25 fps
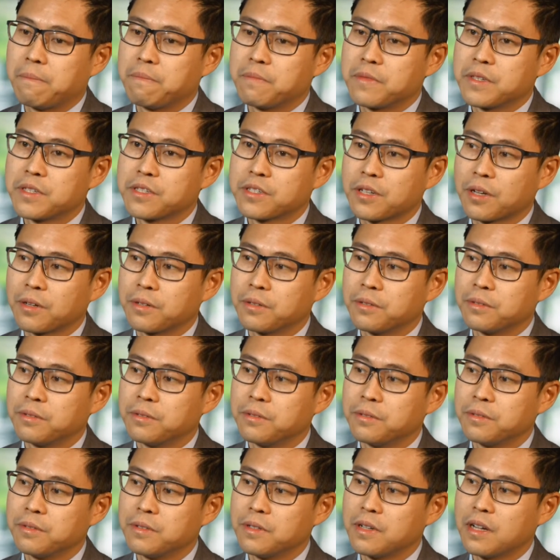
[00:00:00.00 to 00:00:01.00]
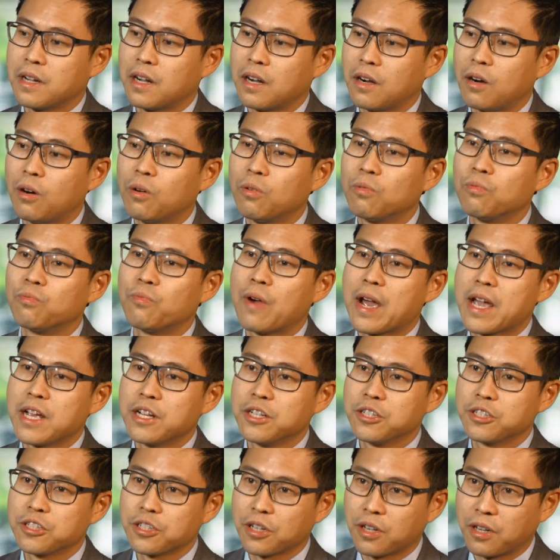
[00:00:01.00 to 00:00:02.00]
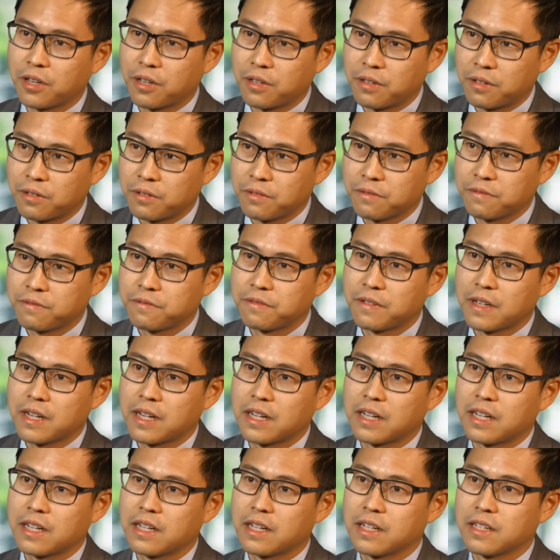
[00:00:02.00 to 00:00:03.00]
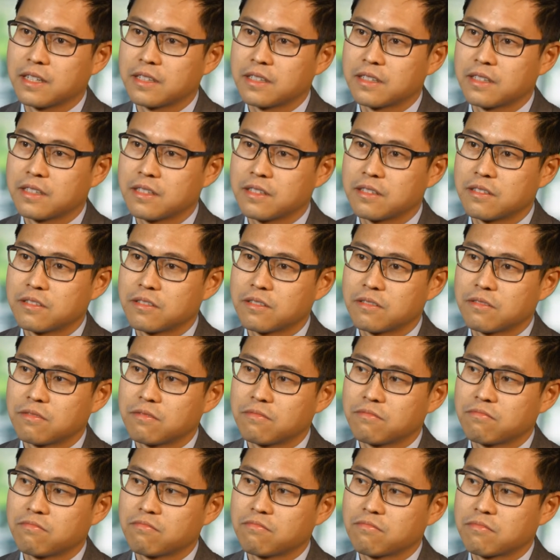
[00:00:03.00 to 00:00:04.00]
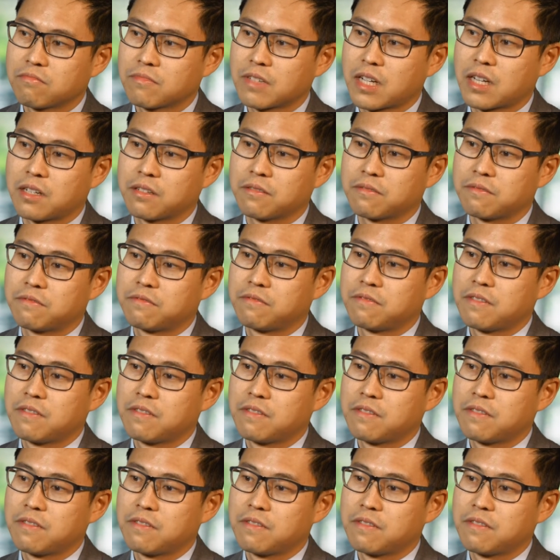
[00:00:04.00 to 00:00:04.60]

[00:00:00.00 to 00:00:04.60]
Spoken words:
So a whole range of kind of